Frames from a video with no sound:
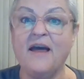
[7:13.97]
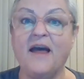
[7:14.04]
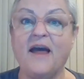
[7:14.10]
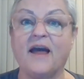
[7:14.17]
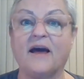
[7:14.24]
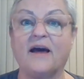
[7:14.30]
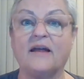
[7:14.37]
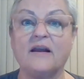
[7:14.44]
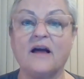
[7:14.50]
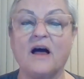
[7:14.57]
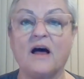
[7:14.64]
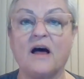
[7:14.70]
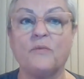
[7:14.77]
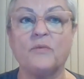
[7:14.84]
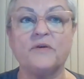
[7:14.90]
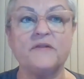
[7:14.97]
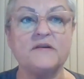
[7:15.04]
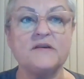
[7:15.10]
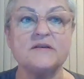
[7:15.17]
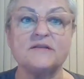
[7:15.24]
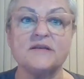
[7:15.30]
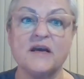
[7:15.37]
And with the
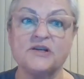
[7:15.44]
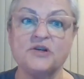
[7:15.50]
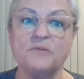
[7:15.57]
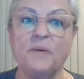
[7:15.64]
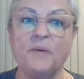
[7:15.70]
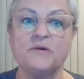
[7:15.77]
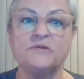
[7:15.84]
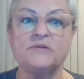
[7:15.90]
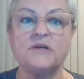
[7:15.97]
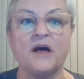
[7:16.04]
discussion post,